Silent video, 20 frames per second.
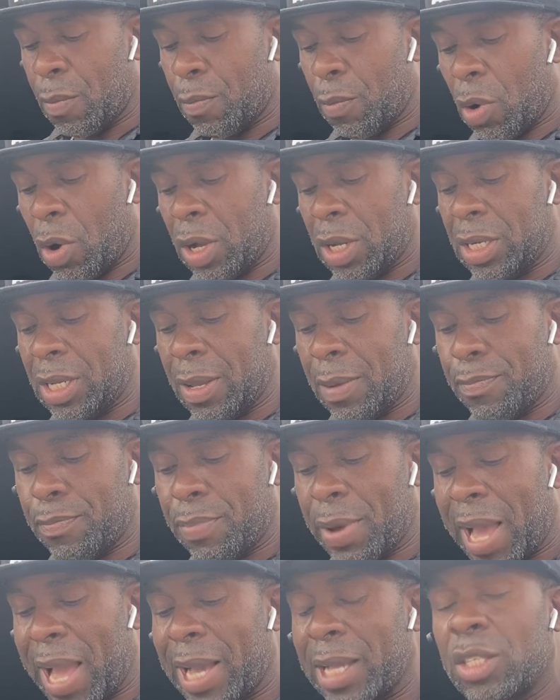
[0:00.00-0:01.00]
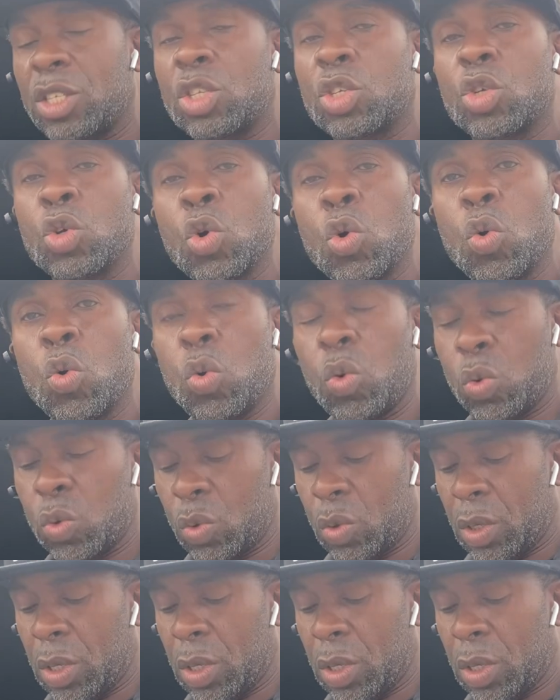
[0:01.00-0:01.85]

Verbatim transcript: But the bank two,